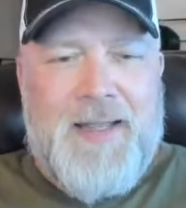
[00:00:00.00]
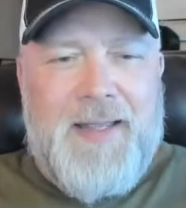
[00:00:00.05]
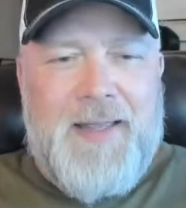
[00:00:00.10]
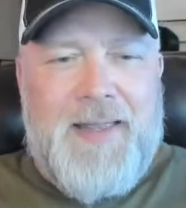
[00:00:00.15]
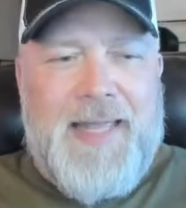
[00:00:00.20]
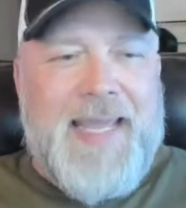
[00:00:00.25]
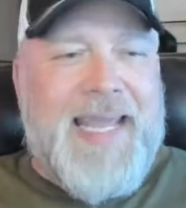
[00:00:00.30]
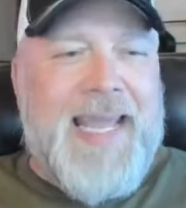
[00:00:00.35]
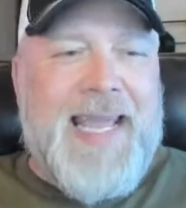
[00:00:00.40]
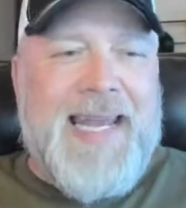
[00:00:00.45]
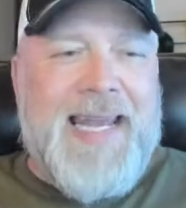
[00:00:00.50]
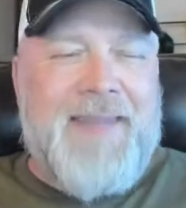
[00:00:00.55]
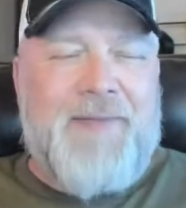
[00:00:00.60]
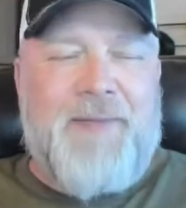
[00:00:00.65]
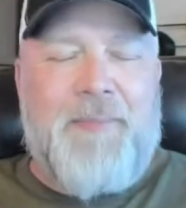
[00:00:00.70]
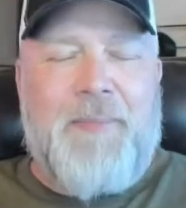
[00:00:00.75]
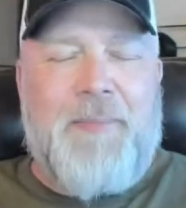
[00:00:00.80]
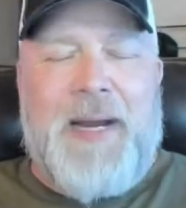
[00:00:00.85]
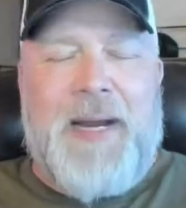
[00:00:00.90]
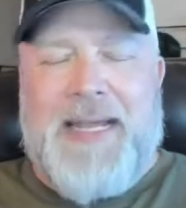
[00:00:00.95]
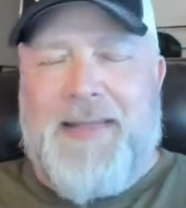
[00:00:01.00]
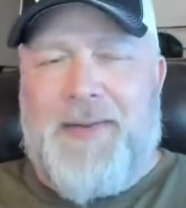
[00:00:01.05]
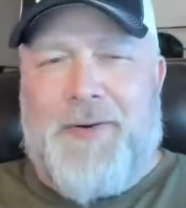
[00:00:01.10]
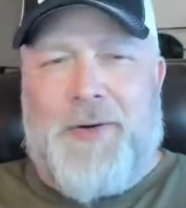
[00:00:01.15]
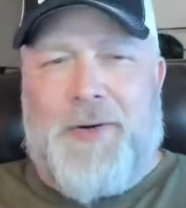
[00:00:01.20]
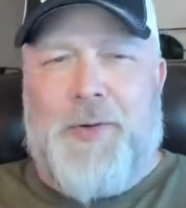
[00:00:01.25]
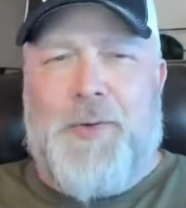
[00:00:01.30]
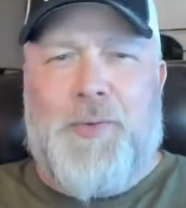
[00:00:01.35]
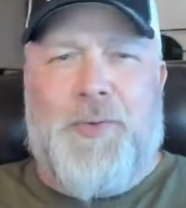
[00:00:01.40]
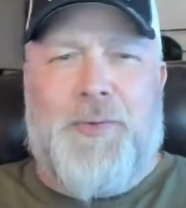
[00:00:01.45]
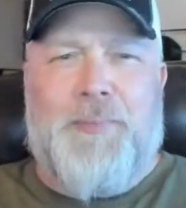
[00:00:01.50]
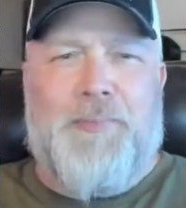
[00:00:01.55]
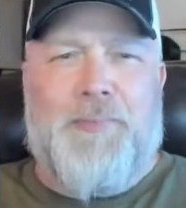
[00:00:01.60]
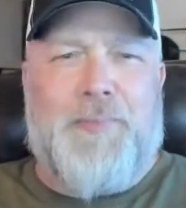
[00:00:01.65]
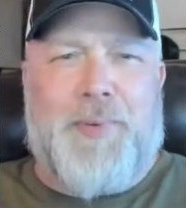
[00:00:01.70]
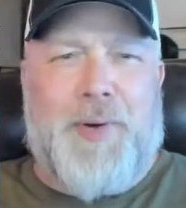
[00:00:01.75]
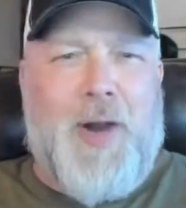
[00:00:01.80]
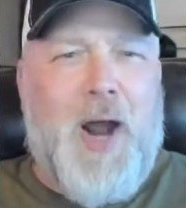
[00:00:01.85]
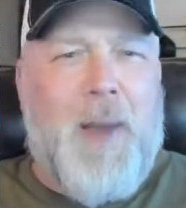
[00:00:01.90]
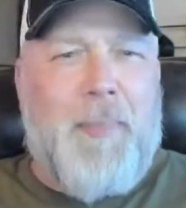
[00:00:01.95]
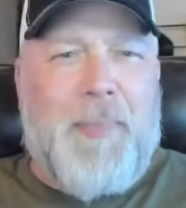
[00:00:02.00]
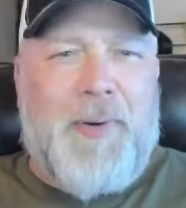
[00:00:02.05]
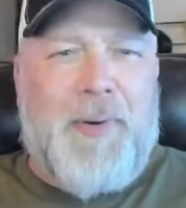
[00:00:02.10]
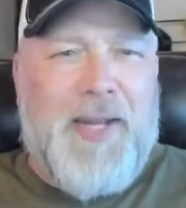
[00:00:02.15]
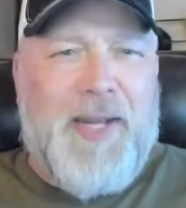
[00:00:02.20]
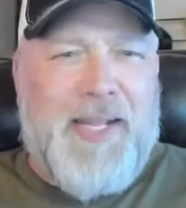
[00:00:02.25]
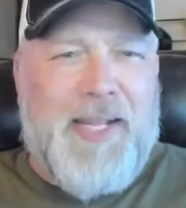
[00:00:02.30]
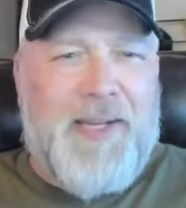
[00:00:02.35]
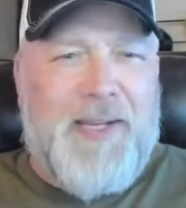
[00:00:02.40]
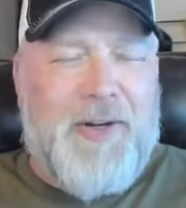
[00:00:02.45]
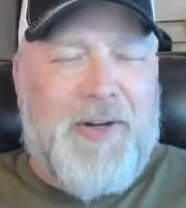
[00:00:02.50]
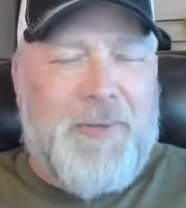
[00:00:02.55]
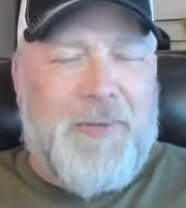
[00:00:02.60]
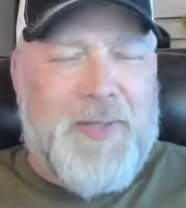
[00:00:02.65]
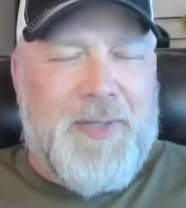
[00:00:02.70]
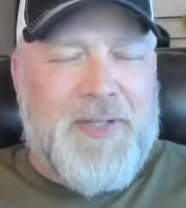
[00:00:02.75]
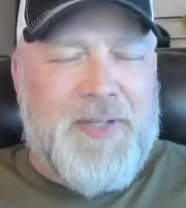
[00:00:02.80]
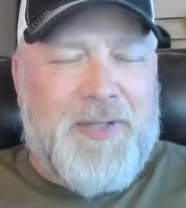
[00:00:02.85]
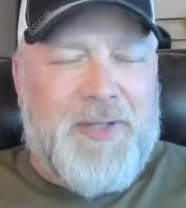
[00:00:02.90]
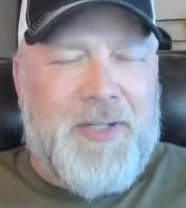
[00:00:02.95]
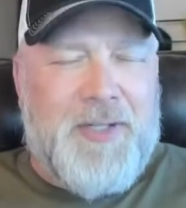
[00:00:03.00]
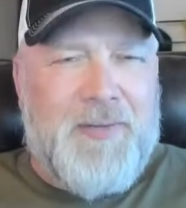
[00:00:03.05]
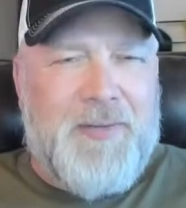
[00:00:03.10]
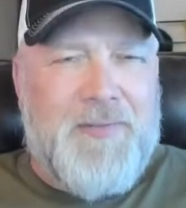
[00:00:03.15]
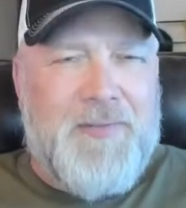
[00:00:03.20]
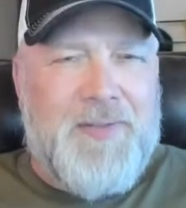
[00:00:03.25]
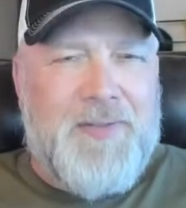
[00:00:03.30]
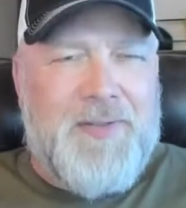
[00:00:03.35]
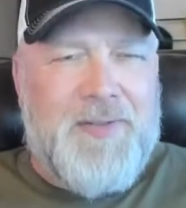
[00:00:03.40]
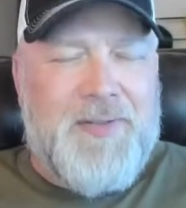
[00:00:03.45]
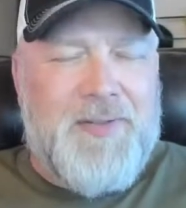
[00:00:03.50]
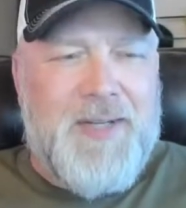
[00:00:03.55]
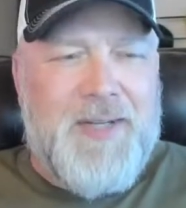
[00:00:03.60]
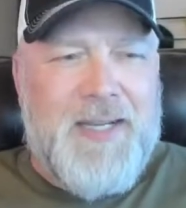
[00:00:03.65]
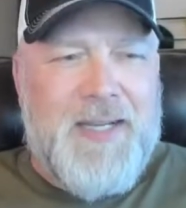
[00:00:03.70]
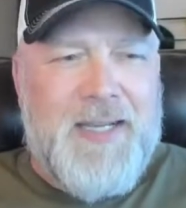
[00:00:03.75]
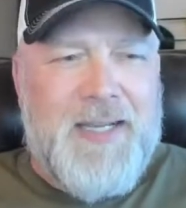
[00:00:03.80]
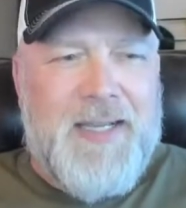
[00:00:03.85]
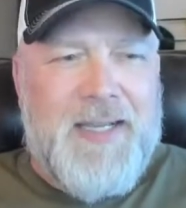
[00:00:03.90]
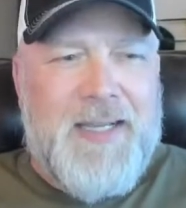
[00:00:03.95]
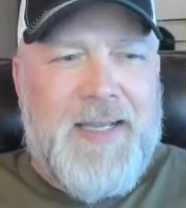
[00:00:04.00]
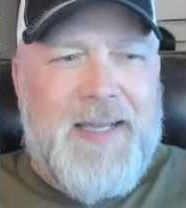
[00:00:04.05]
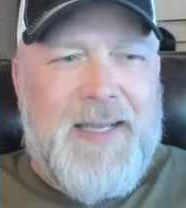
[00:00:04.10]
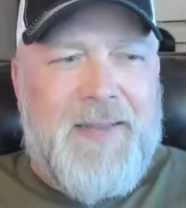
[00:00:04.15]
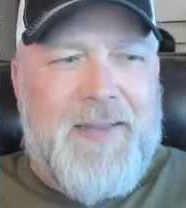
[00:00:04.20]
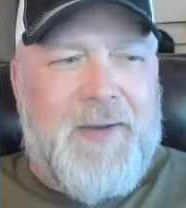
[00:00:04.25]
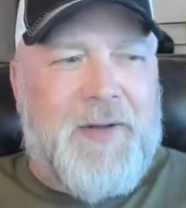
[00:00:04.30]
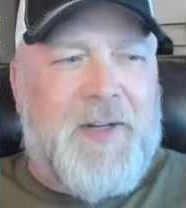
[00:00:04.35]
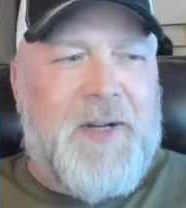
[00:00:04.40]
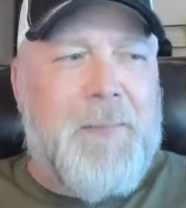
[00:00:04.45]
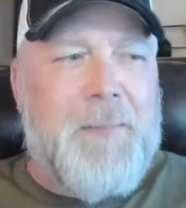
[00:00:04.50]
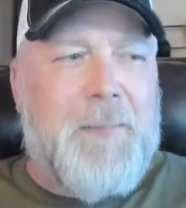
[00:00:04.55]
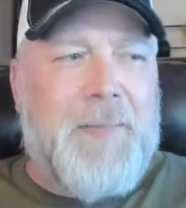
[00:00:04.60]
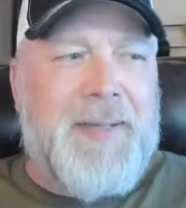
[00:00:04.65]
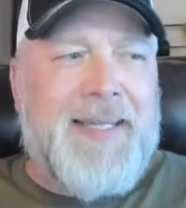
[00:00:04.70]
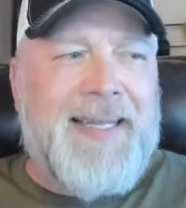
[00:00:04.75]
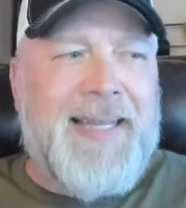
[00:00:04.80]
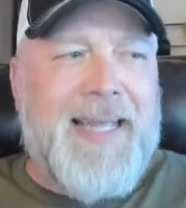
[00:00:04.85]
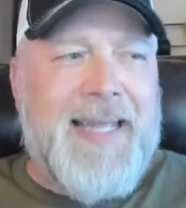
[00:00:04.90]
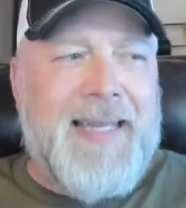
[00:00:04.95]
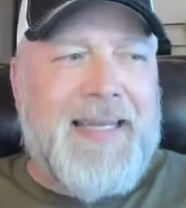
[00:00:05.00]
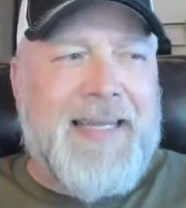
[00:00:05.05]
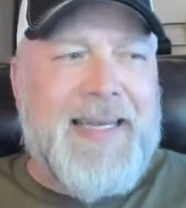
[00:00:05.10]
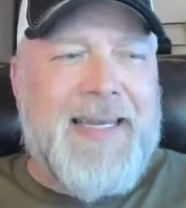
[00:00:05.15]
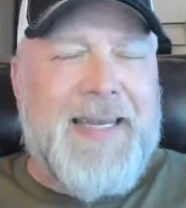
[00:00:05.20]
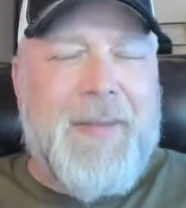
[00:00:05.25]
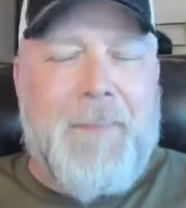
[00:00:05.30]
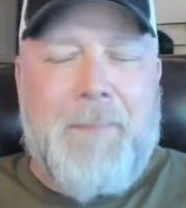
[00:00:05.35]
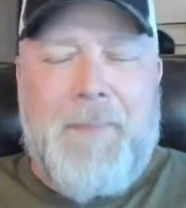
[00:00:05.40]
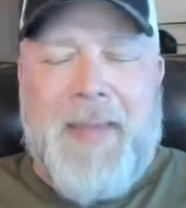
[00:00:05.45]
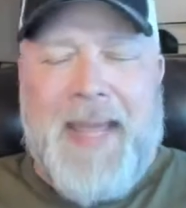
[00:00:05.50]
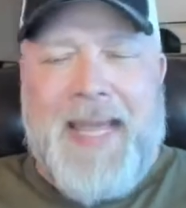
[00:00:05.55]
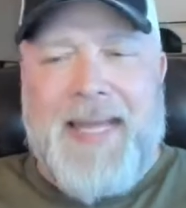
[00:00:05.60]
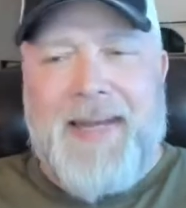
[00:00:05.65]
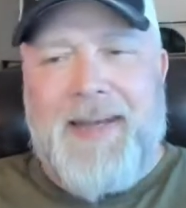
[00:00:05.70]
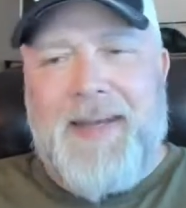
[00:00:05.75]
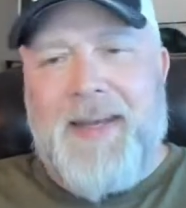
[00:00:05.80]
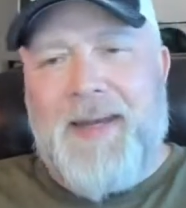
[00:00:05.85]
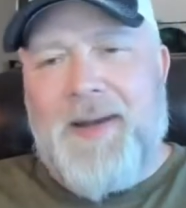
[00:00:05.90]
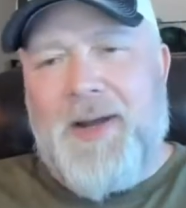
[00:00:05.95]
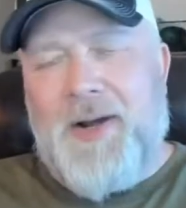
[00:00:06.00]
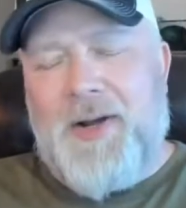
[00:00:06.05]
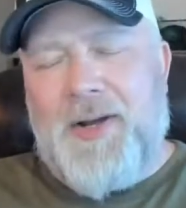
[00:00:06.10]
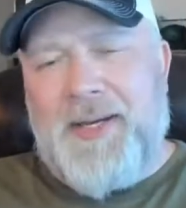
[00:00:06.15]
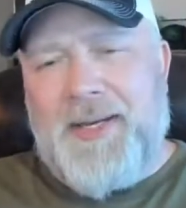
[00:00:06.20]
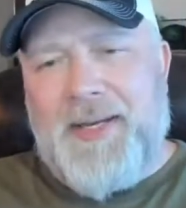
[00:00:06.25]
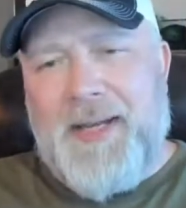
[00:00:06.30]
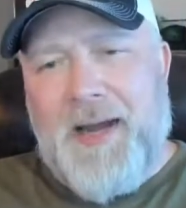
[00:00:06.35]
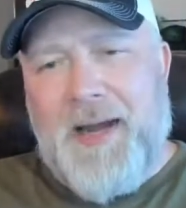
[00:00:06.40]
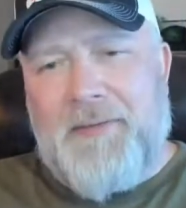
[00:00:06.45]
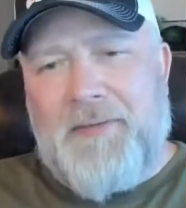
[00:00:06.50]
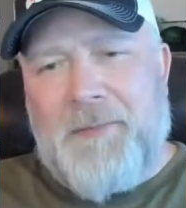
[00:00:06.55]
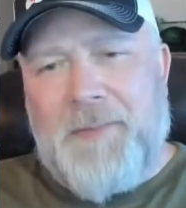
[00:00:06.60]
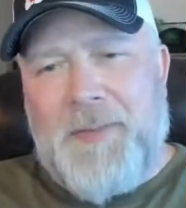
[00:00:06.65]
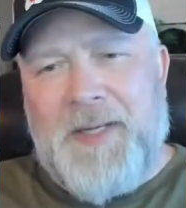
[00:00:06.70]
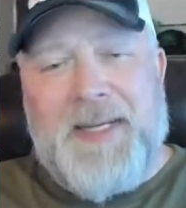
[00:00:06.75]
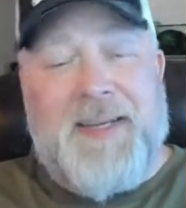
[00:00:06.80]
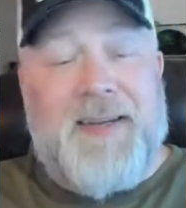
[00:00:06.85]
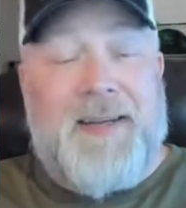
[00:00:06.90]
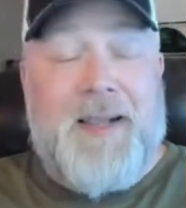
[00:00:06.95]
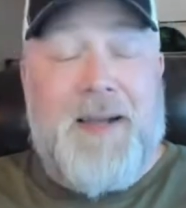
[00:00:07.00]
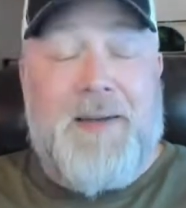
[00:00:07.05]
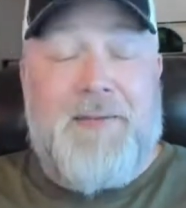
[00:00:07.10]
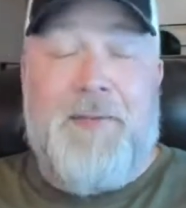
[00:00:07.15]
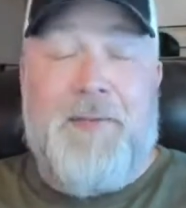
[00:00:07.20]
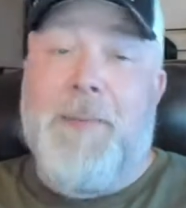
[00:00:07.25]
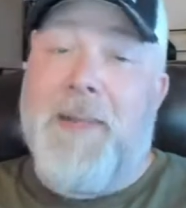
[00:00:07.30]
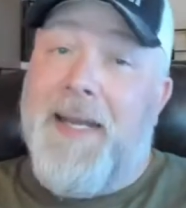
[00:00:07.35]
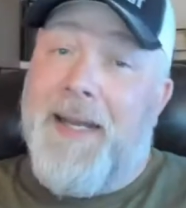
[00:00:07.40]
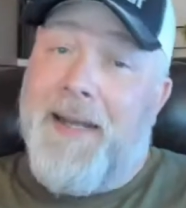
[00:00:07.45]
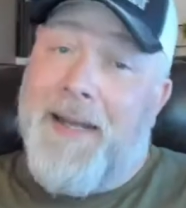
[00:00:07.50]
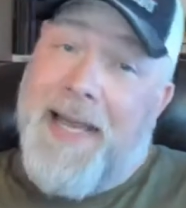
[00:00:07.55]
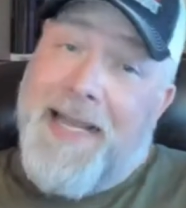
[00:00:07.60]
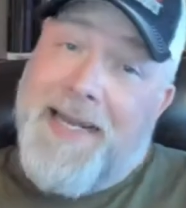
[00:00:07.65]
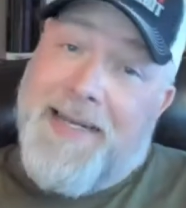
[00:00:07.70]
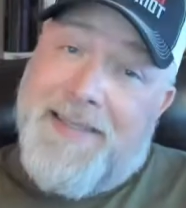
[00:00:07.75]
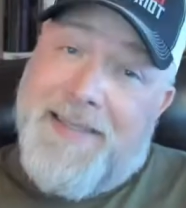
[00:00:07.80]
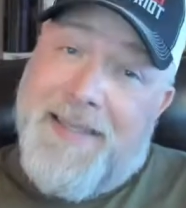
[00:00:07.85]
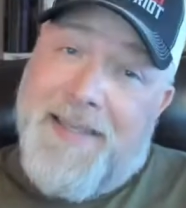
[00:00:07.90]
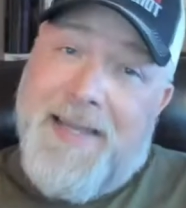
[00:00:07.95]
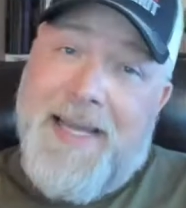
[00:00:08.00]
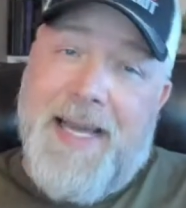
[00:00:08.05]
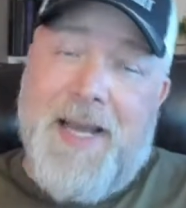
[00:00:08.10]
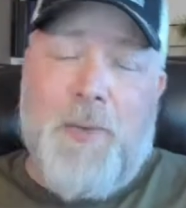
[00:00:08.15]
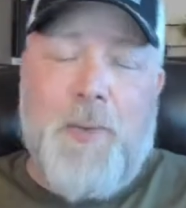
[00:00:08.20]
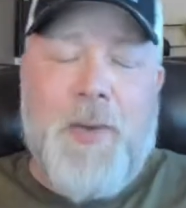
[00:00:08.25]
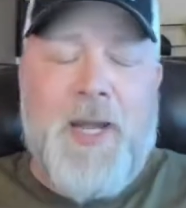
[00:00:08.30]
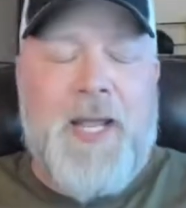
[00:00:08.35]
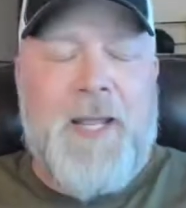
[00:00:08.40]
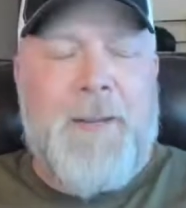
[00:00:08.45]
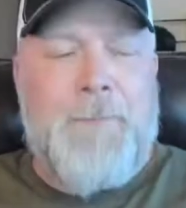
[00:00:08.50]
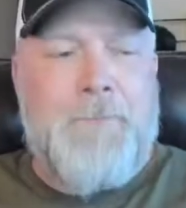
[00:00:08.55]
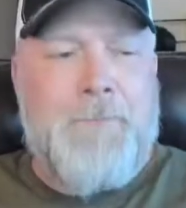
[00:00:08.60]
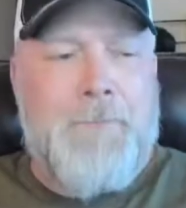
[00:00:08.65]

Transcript: They can't even buy their own property on reserves. They're completely dependent on government, and government likes it that way.